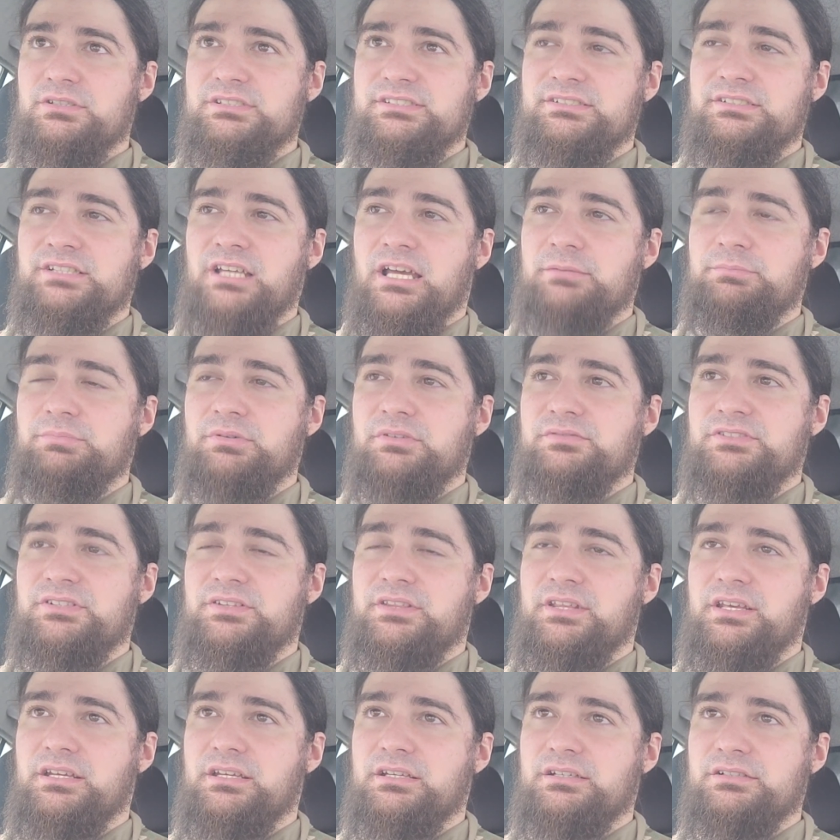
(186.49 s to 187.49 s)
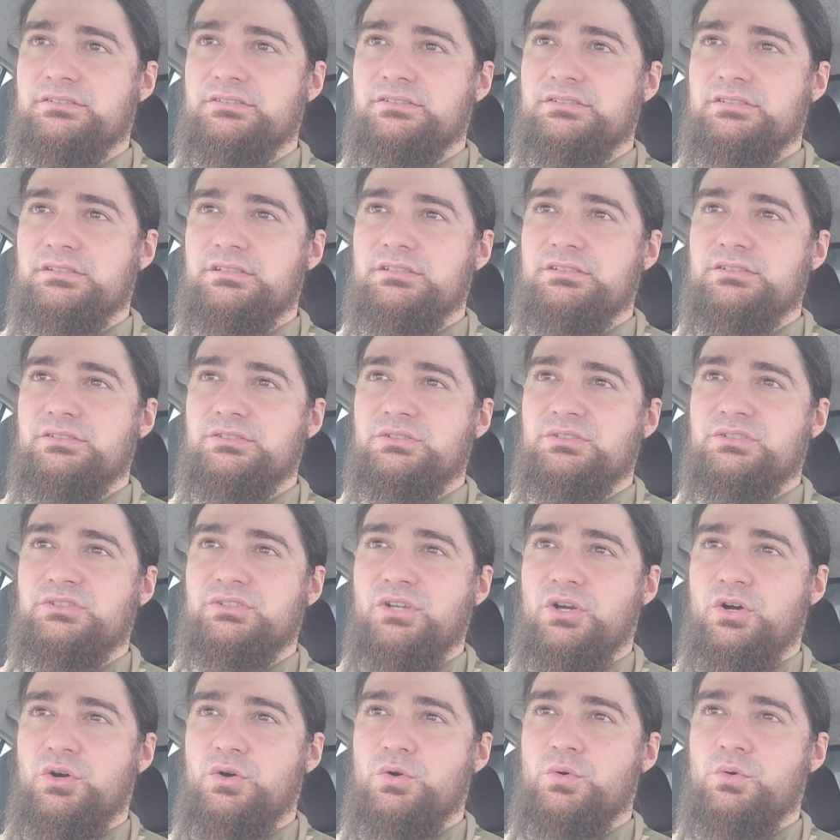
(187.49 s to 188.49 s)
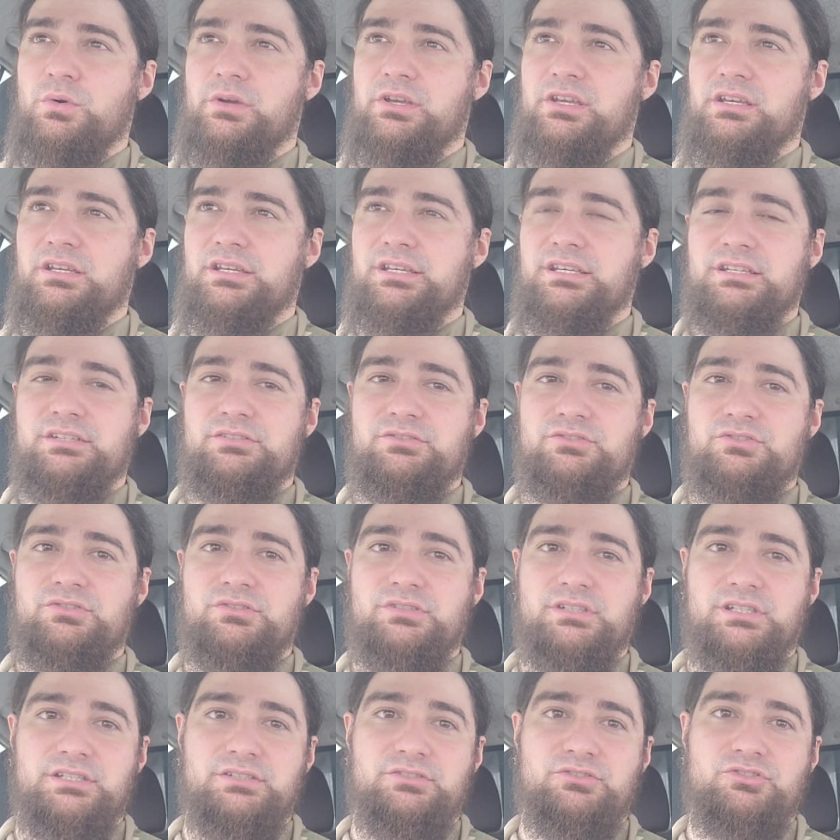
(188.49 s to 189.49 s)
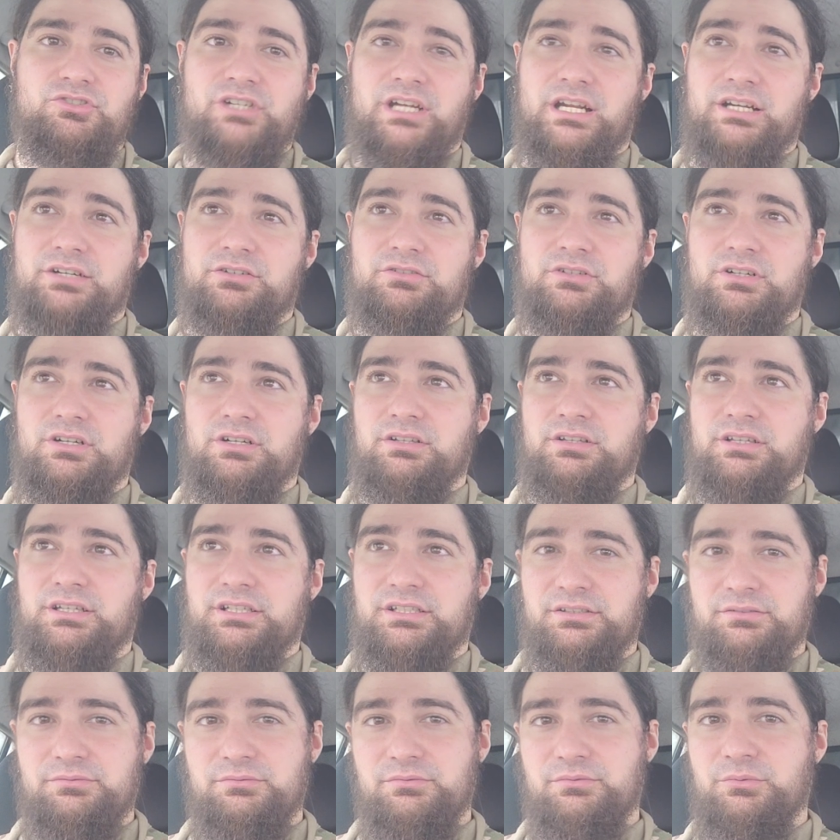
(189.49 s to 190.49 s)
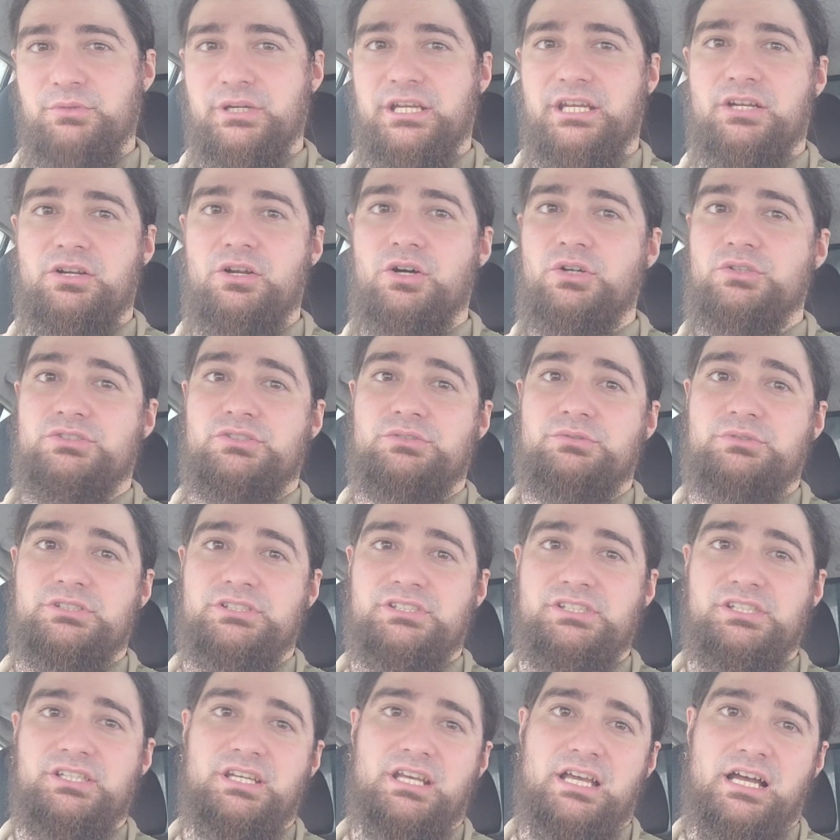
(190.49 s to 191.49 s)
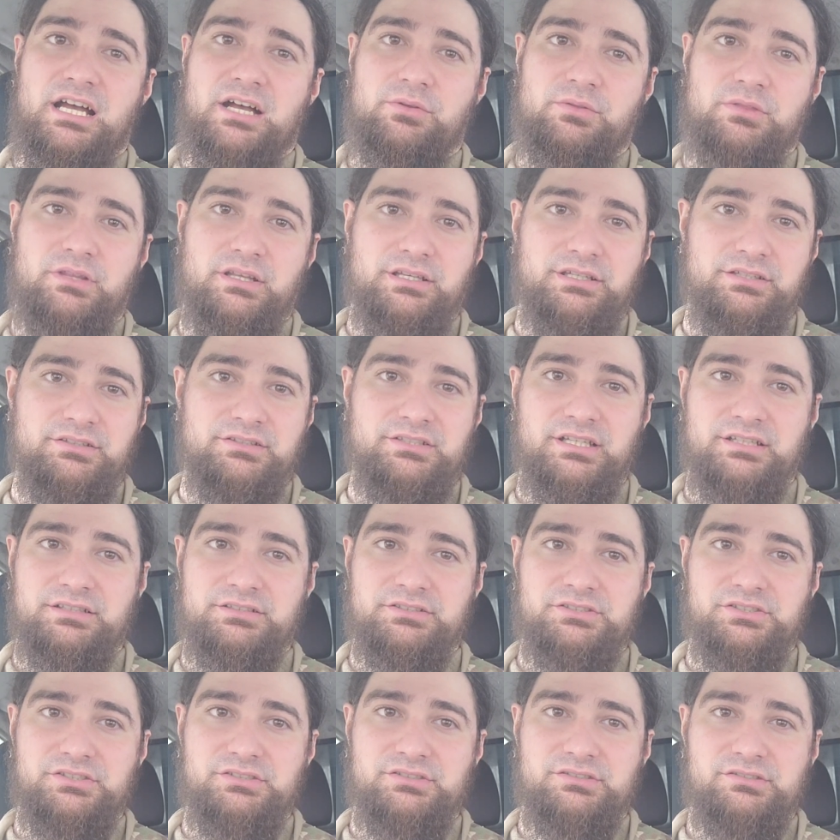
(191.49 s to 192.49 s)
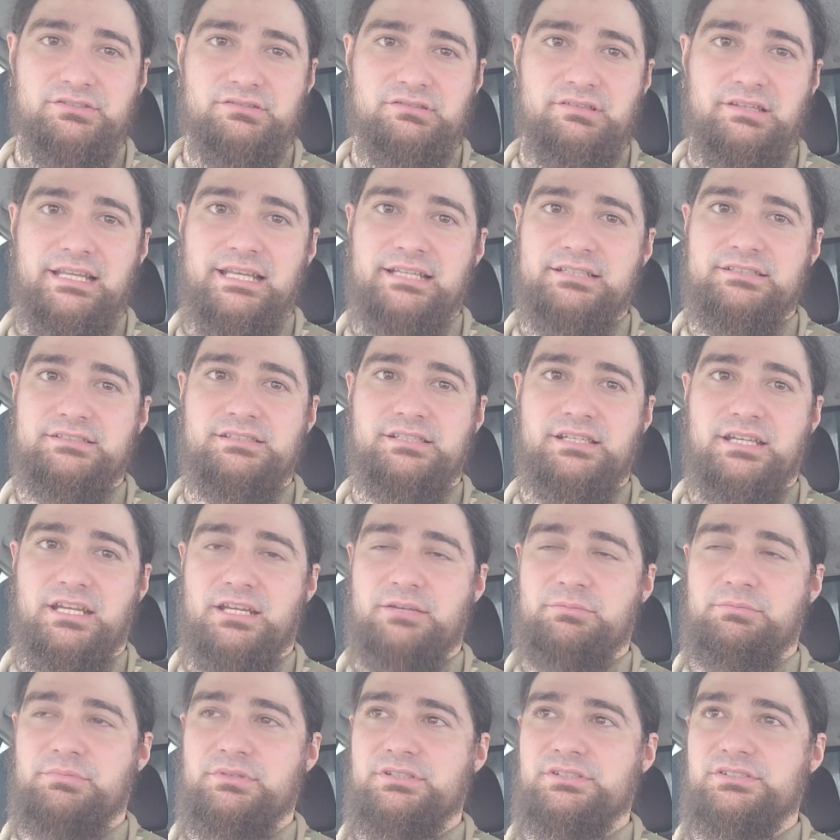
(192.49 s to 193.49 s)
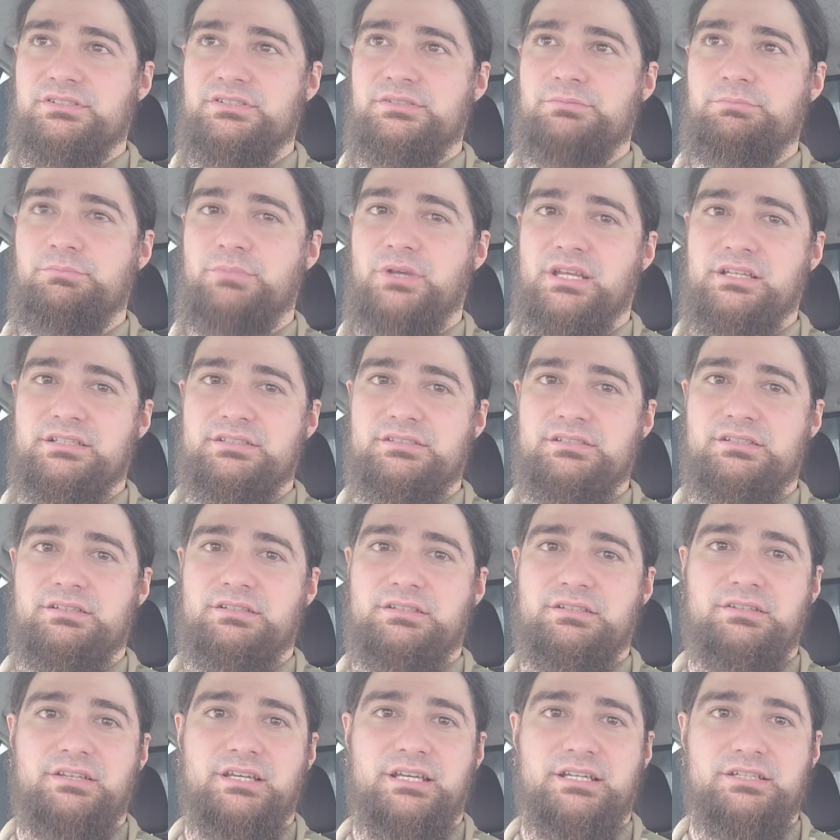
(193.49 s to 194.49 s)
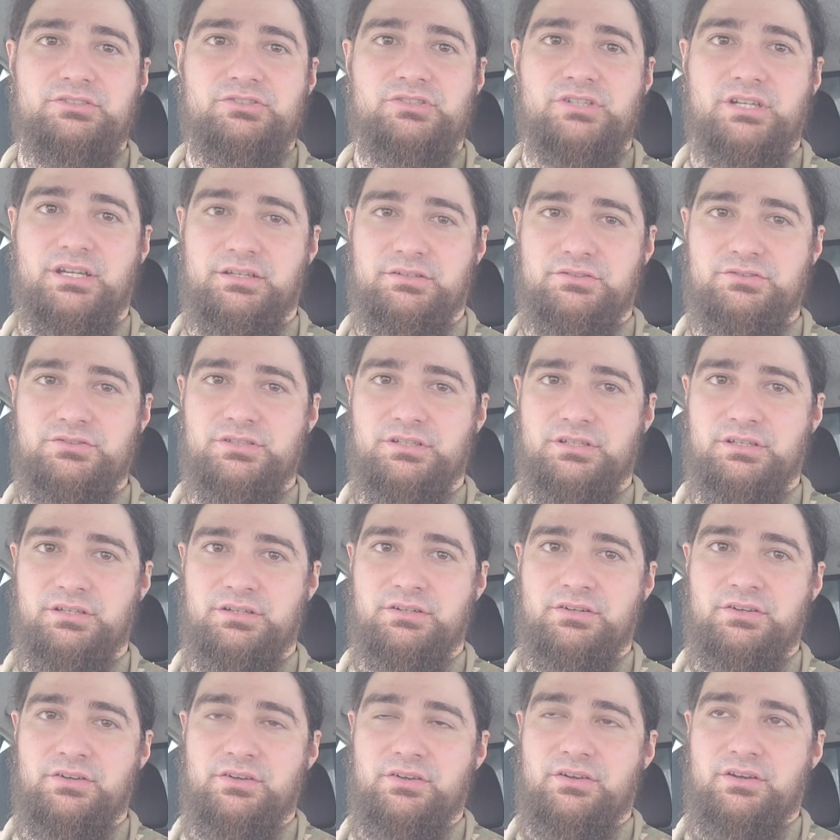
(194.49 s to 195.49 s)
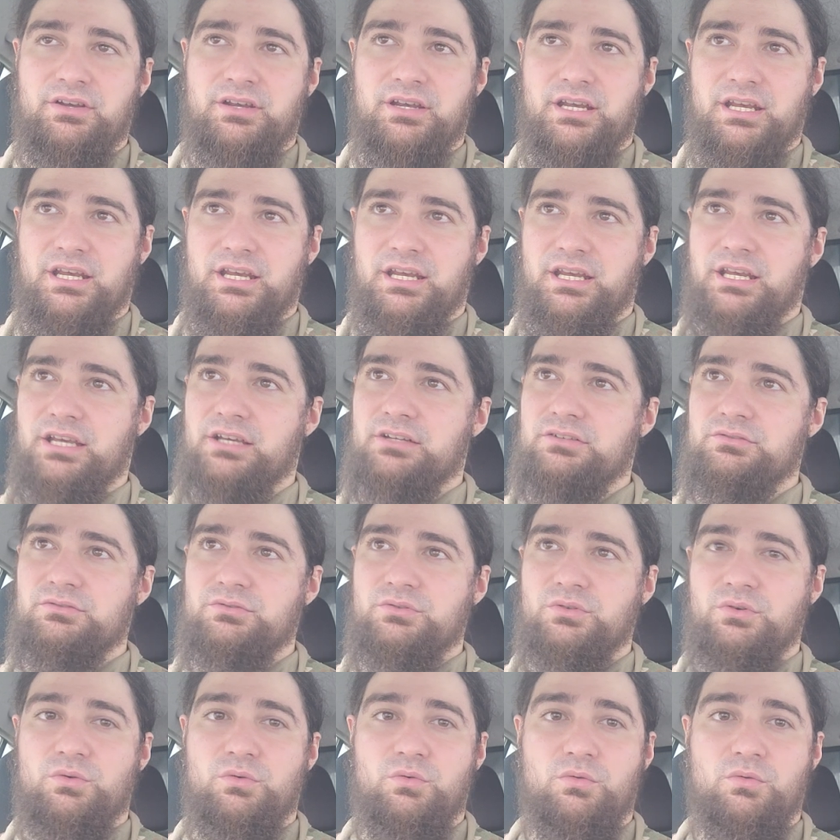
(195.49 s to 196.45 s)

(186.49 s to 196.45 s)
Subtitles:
type of things. So in general, we can also see how the intelligent landscape is basically like changing, and